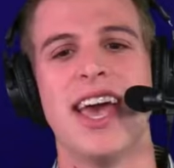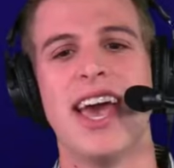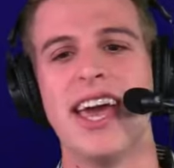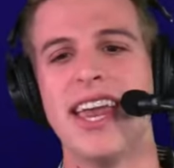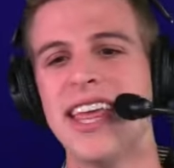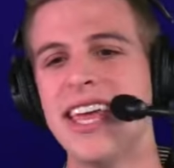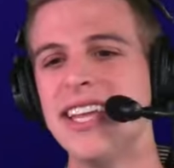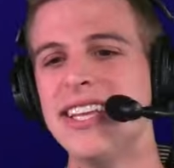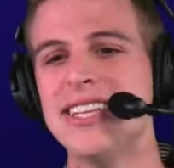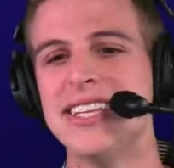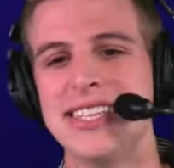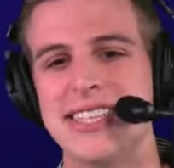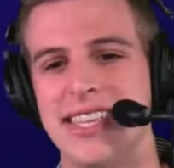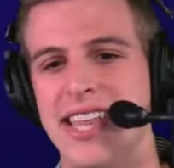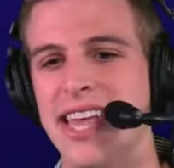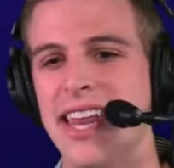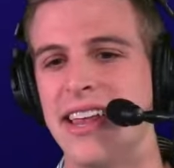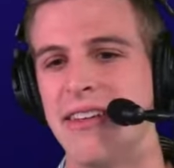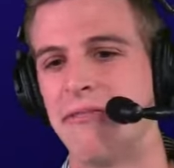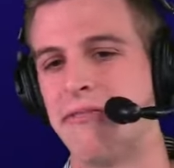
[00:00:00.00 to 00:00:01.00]
And he just
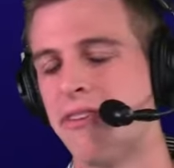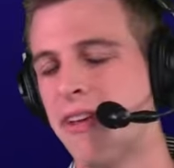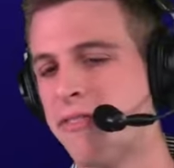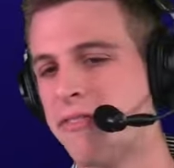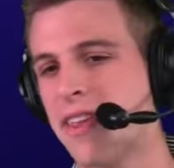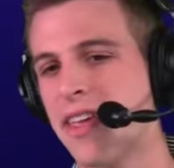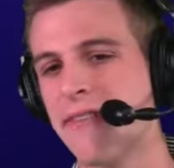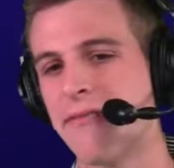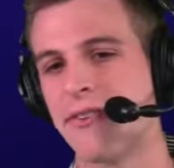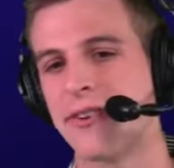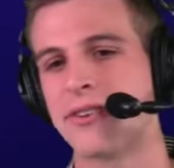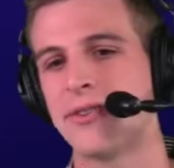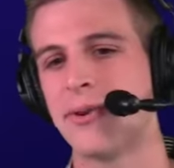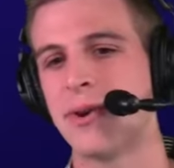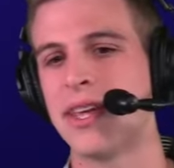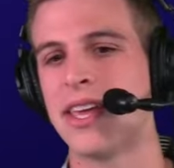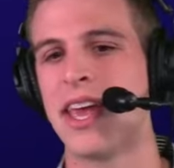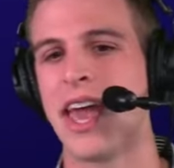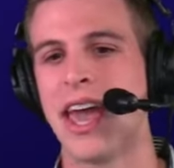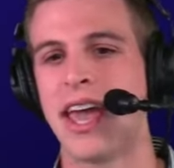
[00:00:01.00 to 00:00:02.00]
did it. 15 for
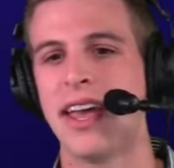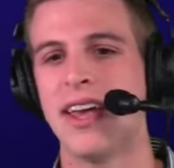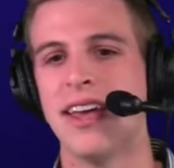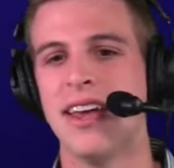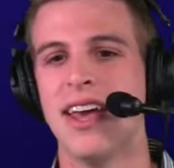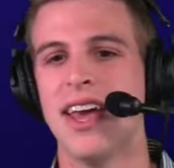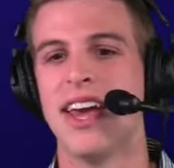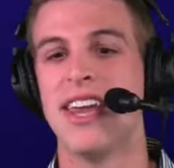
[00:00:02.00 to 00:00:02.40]
28,